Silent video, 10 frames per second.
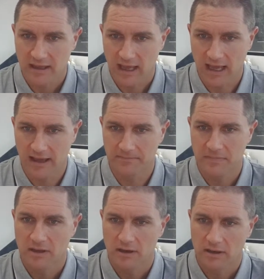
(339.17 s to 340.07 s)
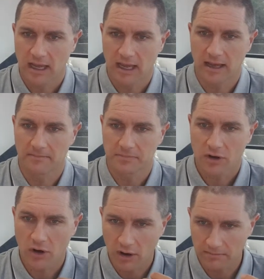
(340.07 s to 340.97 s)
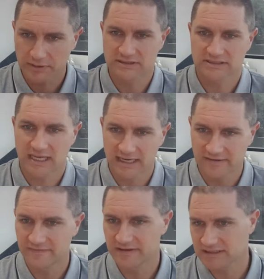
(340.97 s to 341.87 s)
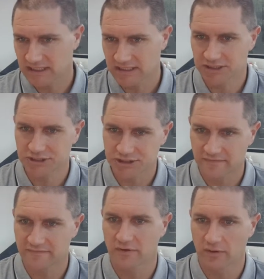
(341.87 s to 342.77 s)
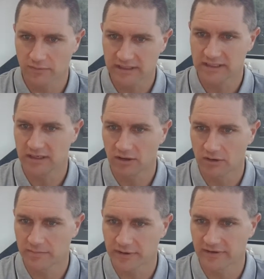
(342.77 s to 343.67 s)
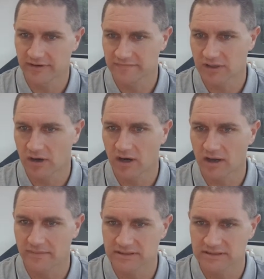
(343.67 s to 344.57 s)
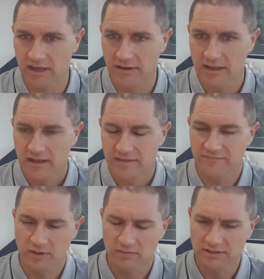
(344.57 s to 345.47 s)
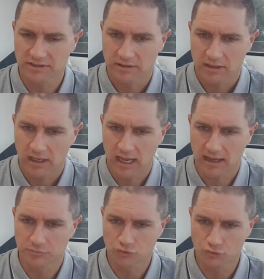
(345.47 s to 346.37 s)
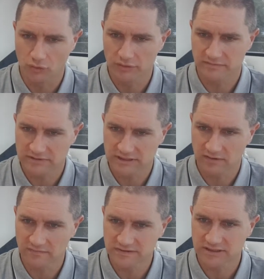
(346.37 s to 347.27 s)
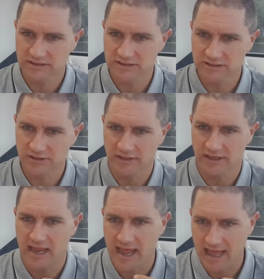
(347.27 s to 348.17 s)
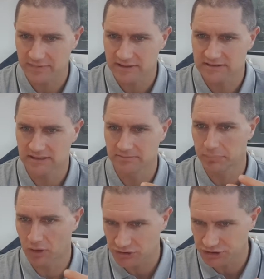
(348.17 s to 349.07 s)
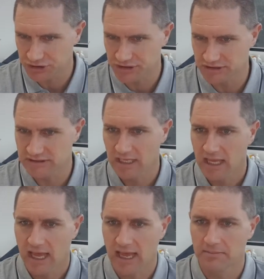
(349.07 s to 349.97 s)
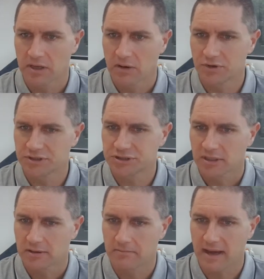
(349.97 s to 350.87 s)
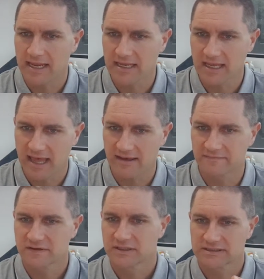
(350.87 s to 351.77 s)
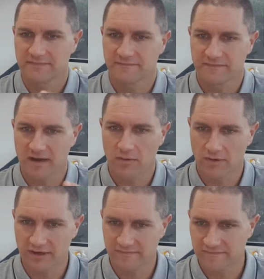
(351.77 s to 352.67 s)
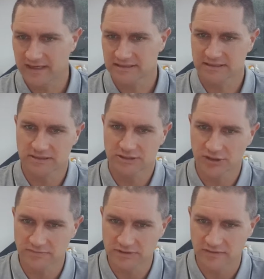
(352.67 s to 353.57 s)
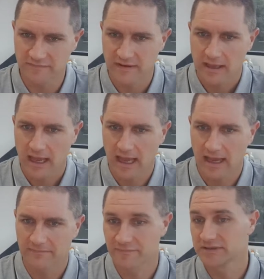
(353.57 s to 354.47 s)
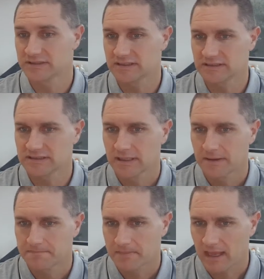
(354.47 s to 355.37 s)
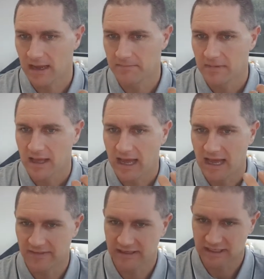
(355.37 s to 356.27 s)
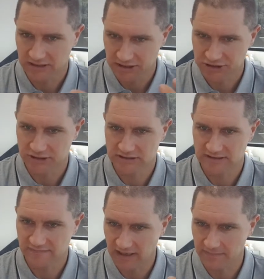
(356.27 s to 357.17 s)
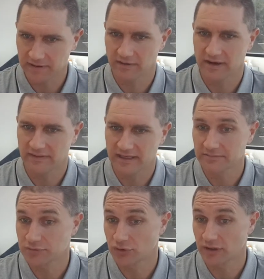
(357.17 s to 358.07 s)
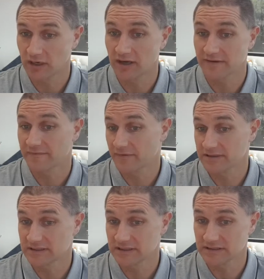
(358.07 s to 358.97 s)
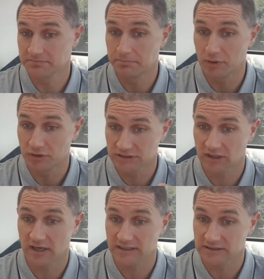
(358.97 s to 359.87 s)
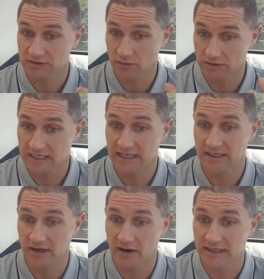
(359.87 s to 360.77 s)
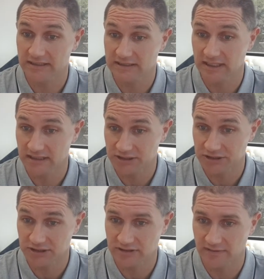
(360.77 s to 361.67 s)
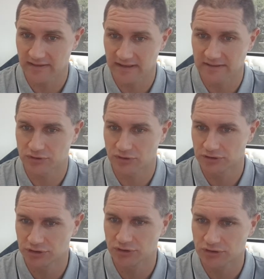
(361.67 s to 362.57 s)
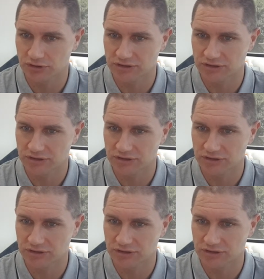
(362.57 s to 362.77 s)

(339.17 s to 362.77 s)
um, um, compensated for this condition for a really long period of time, and so they've probably um, drawn themselves into certain habits and postures, um, which may have some flow on effects in terms of, um, for instance, um, other conditions developing around the hip joint, like, for instance, bursitis or tendonitis conditions around the hip joint due to